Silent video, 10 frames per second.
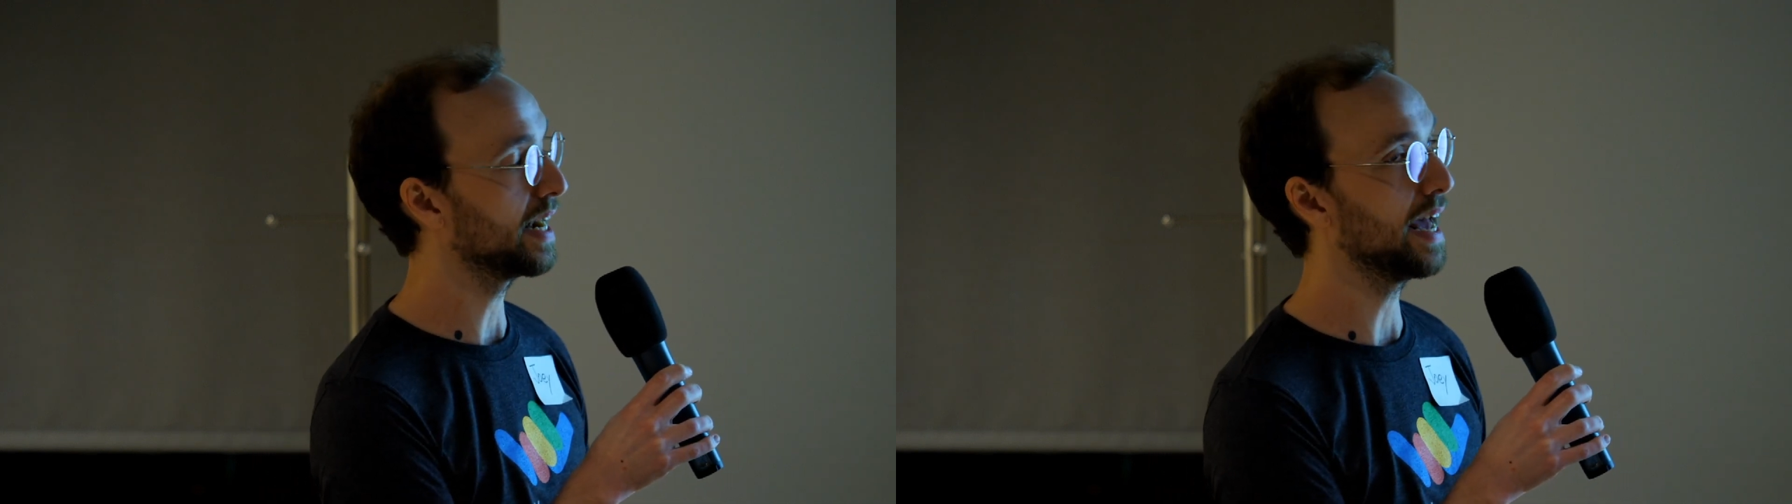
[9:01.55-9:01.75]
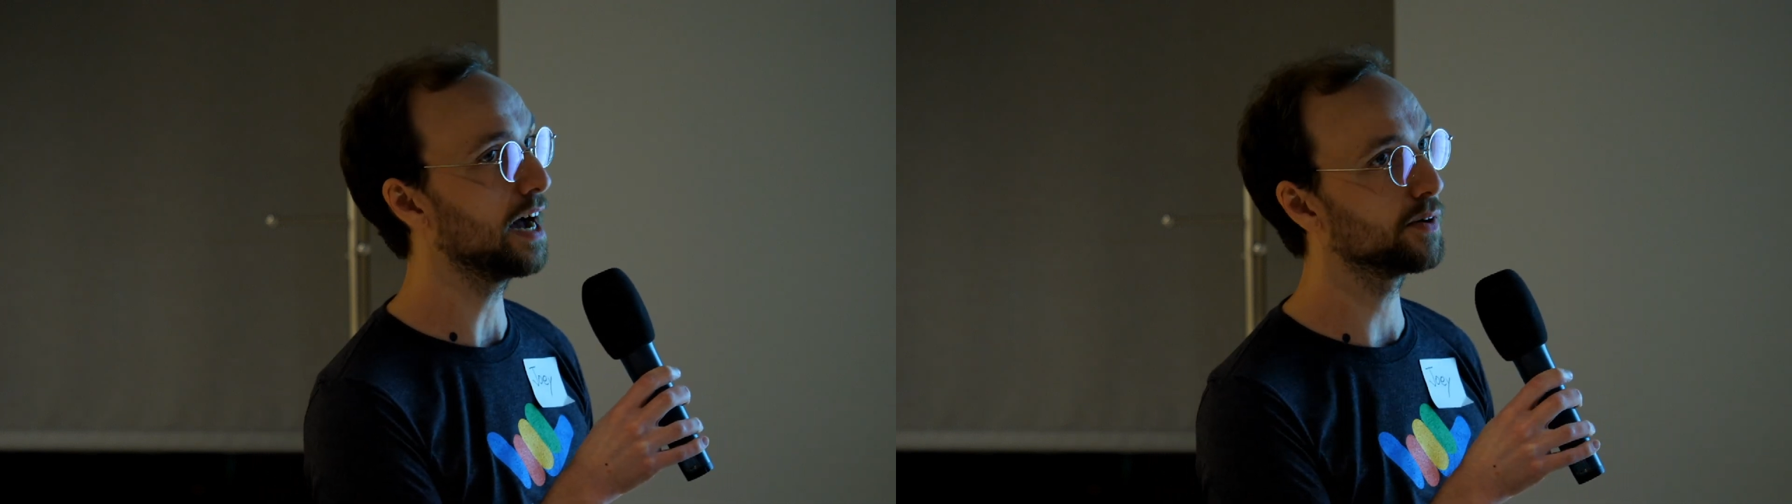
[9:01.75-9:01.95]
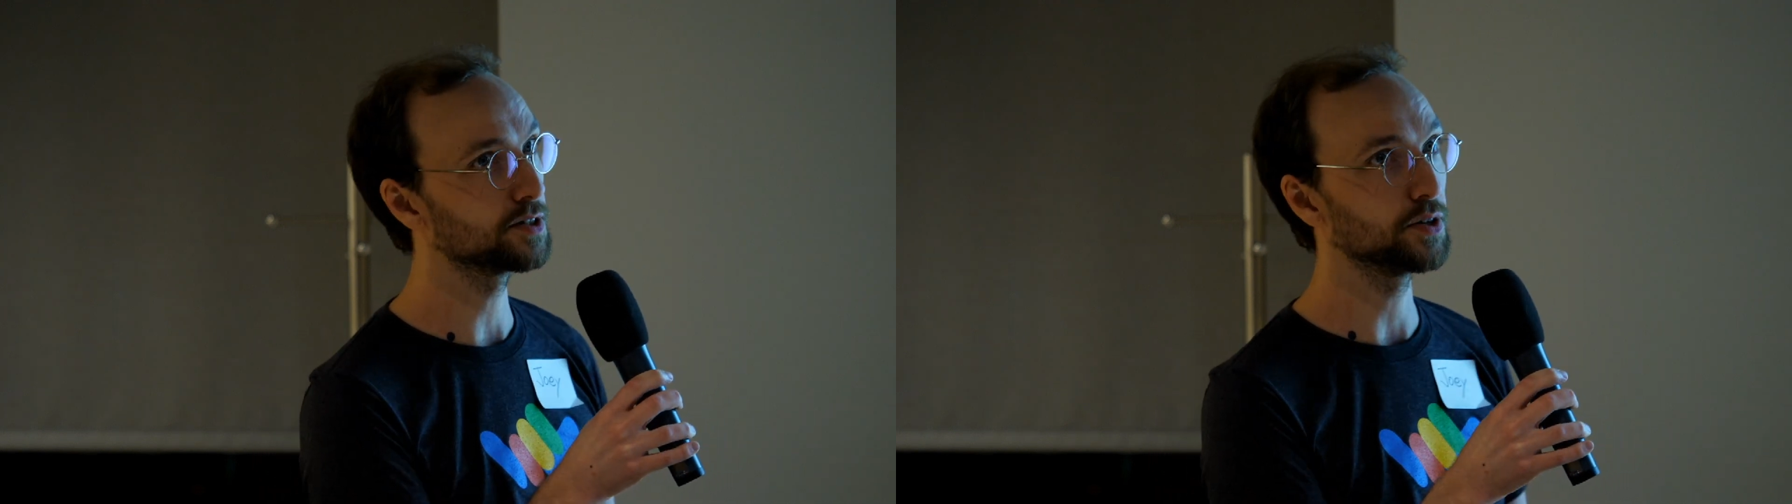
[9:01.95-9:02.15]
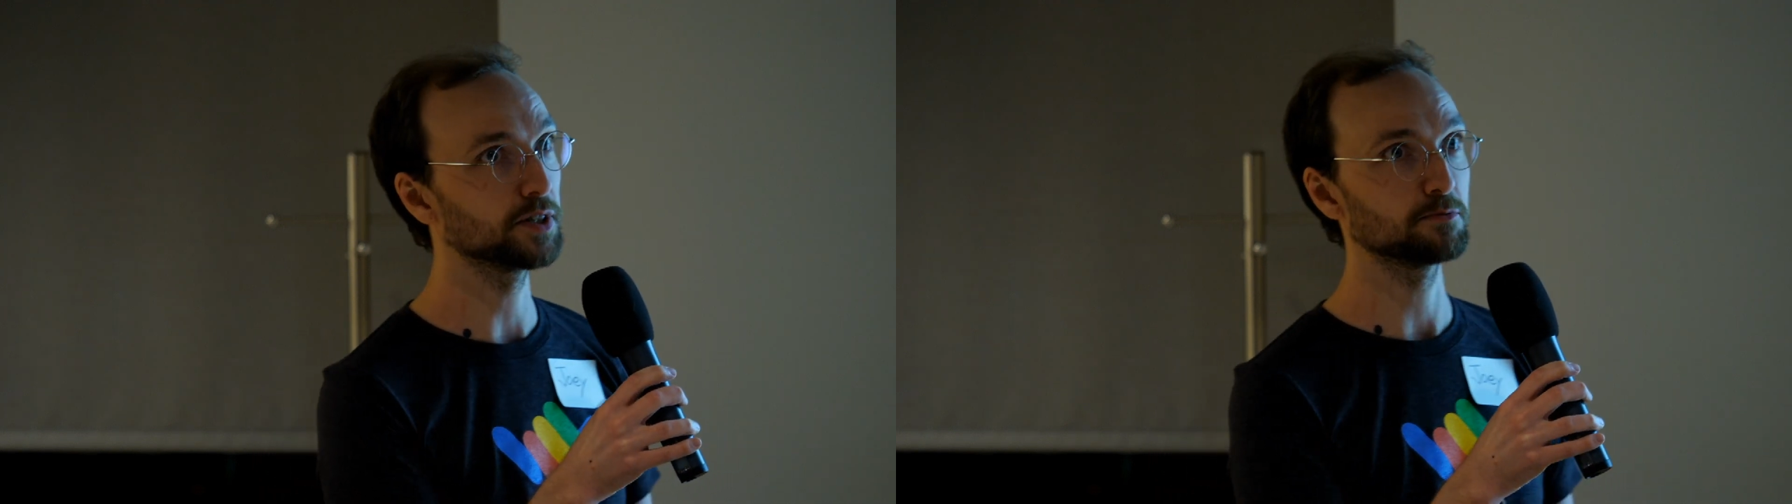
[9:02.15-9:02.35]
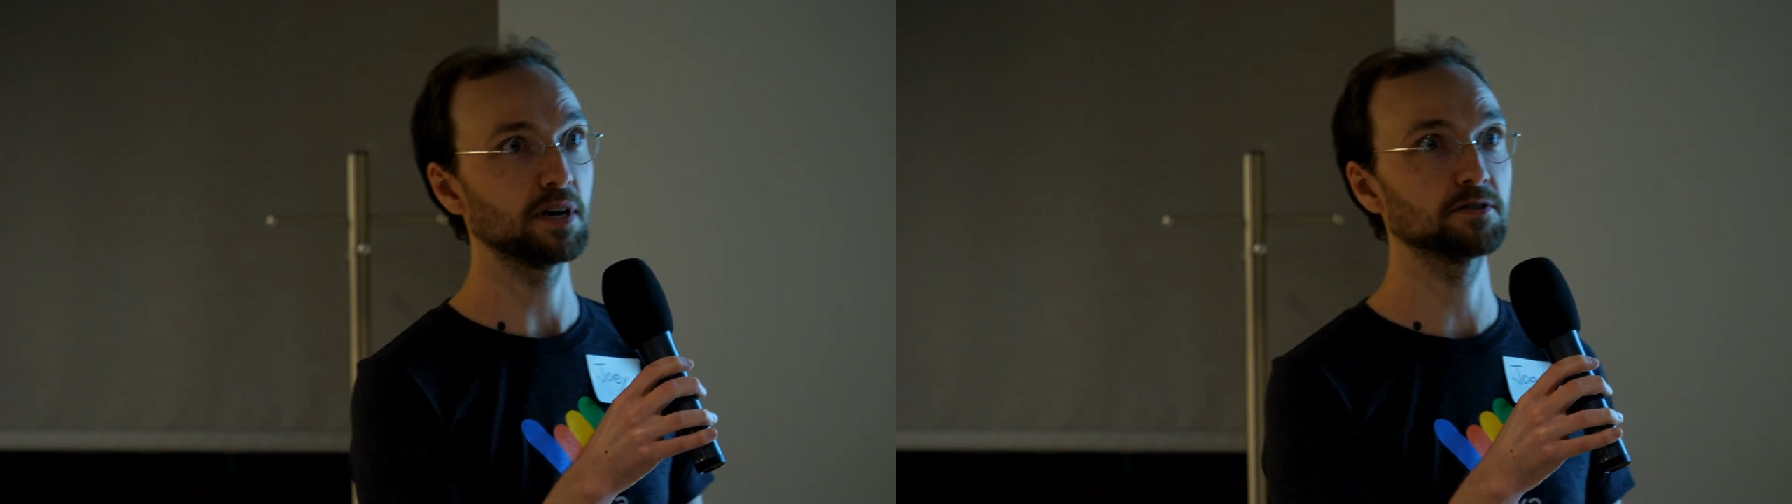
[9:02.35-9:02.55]
now is you
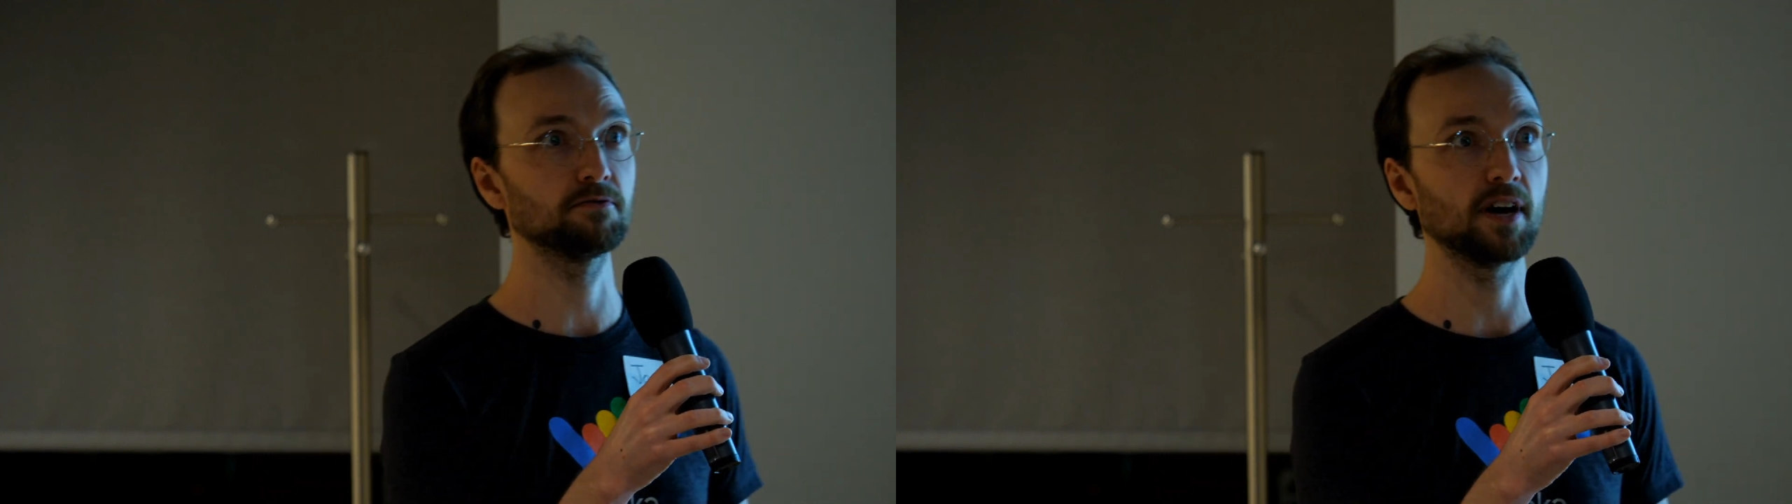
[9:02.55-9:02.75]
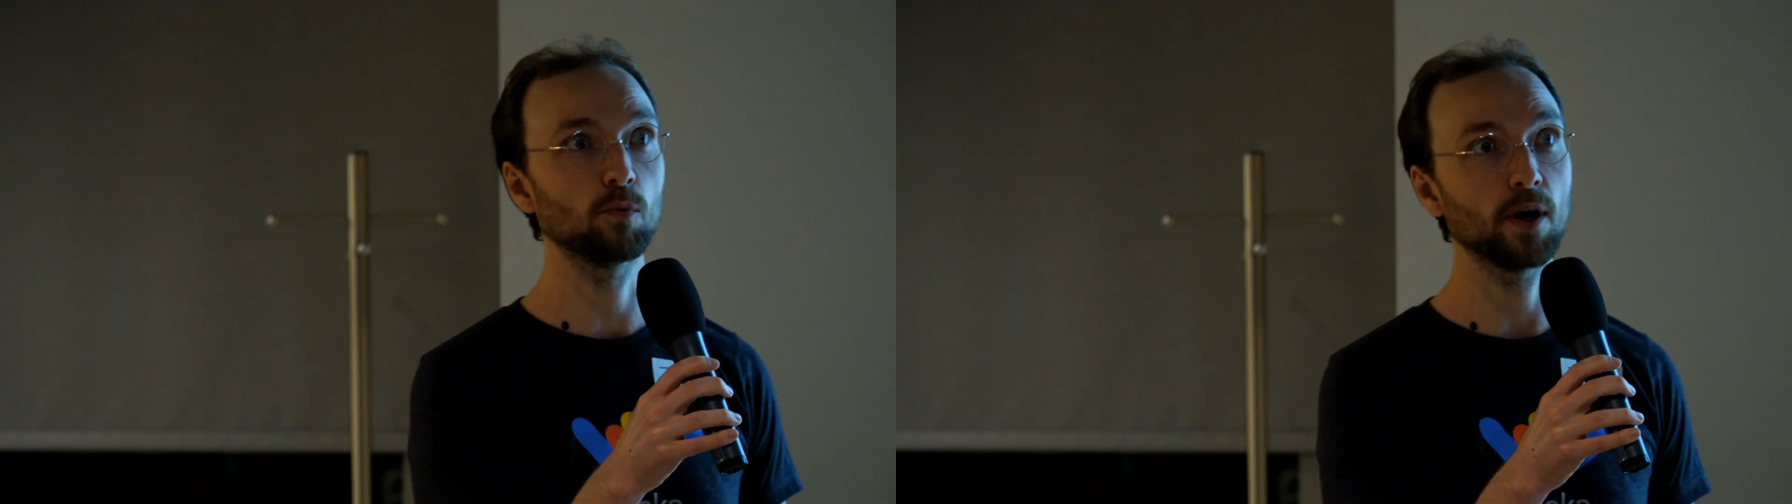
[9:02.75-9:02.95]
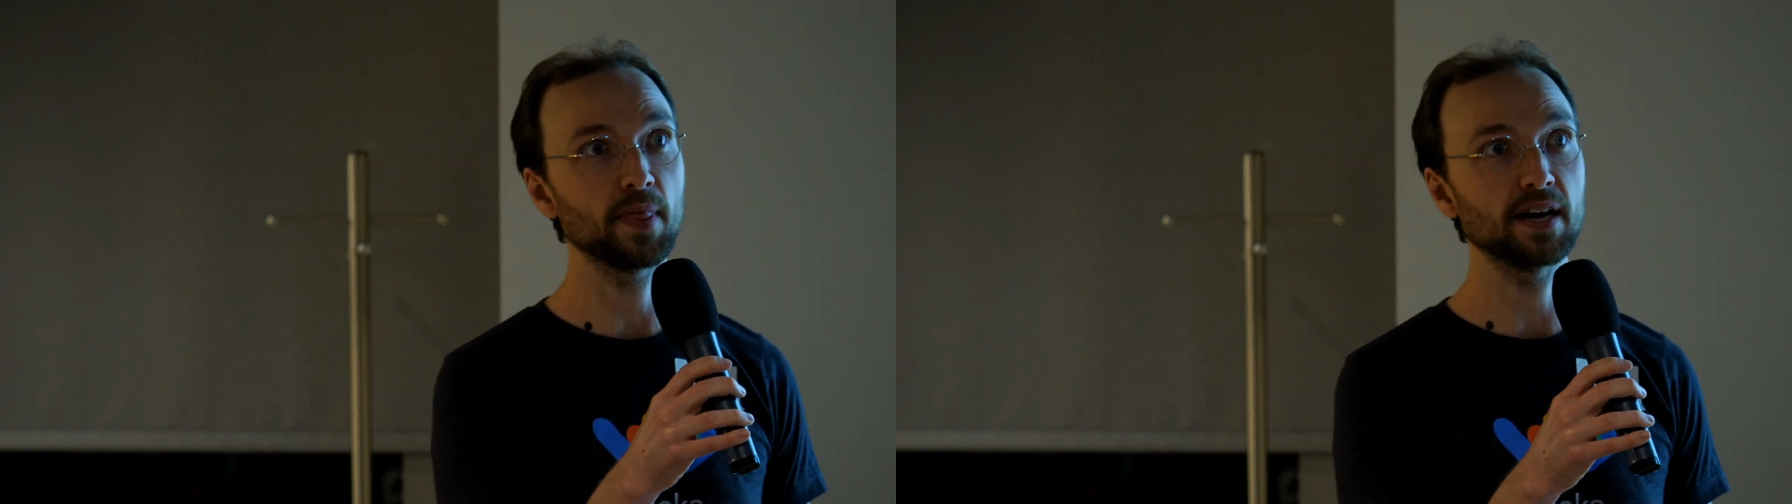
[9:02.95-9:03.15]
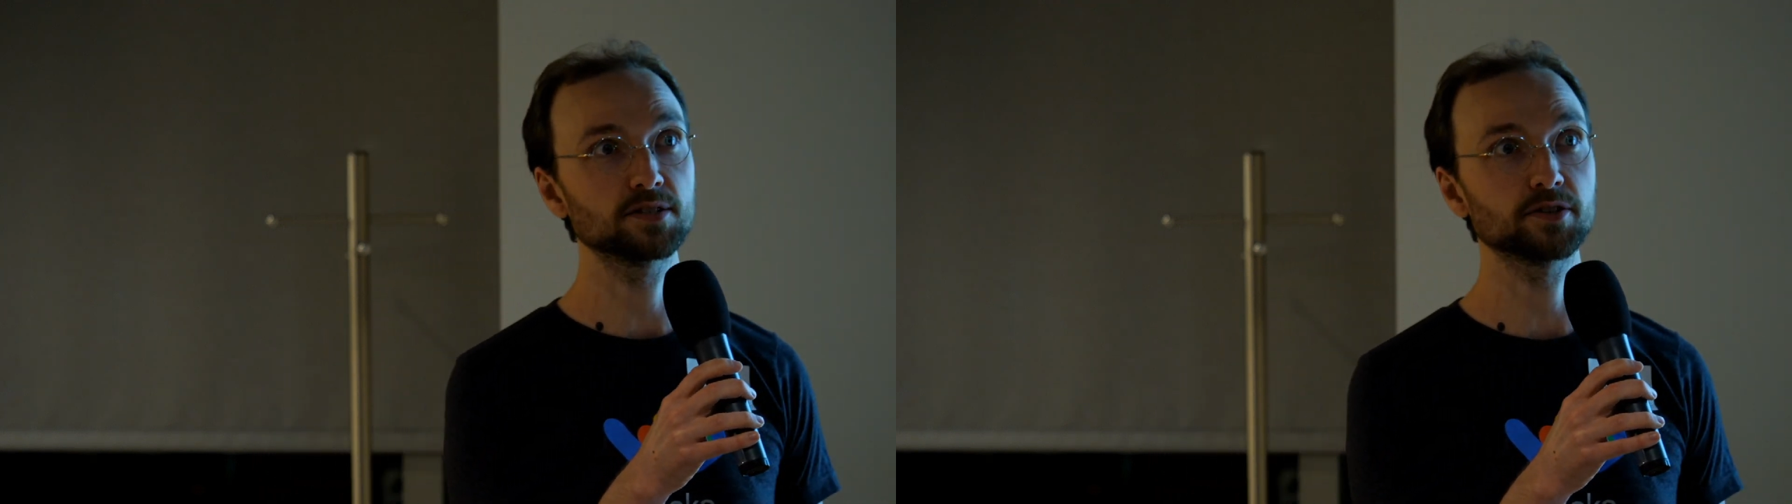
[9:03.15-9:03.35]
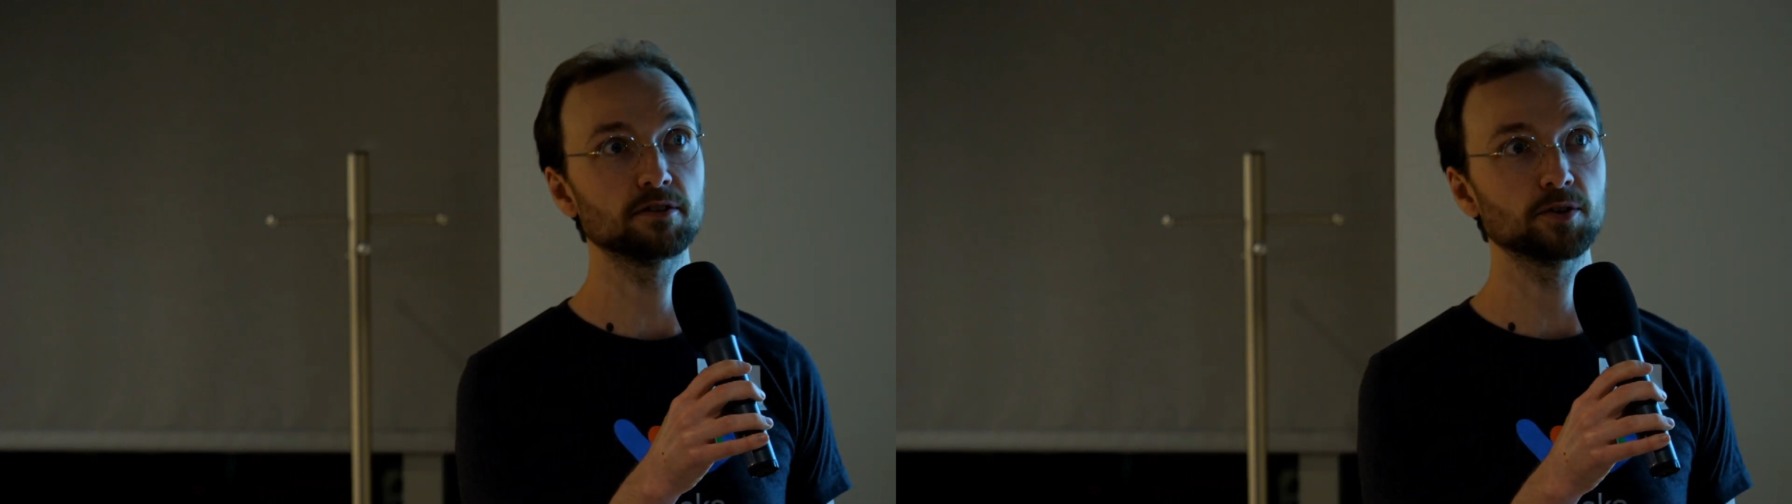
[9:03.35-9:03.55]
can specify what that
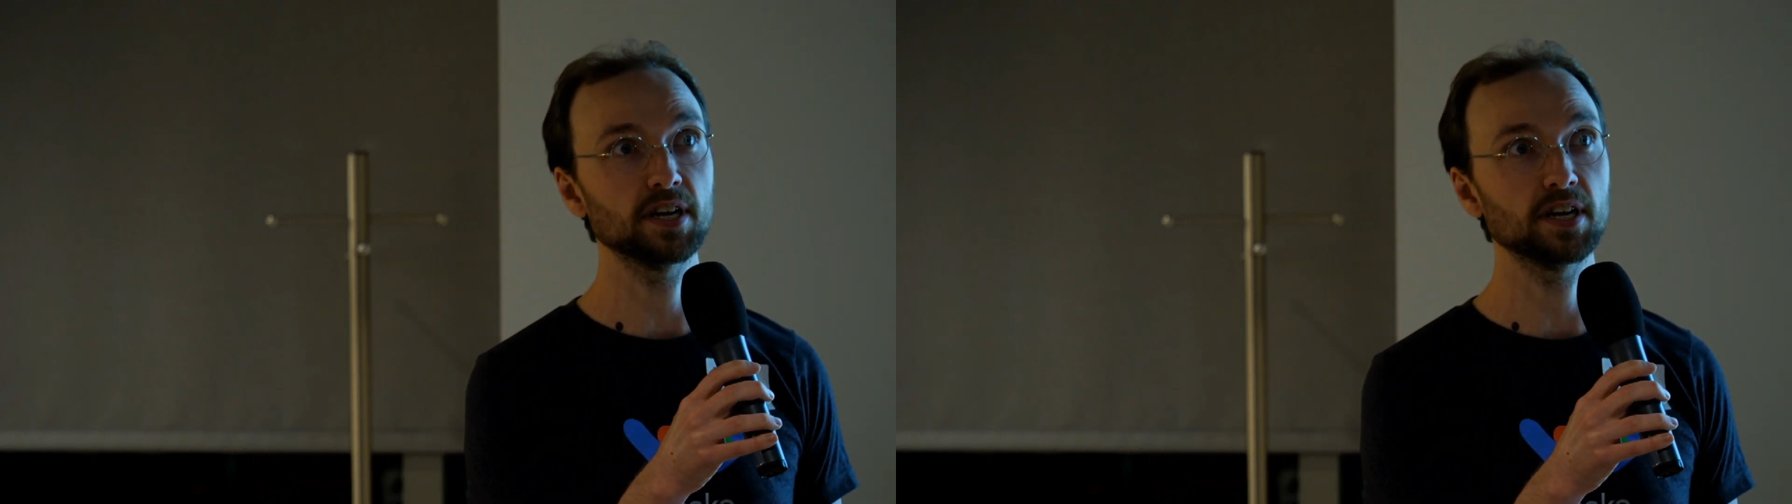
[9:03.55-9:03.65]
server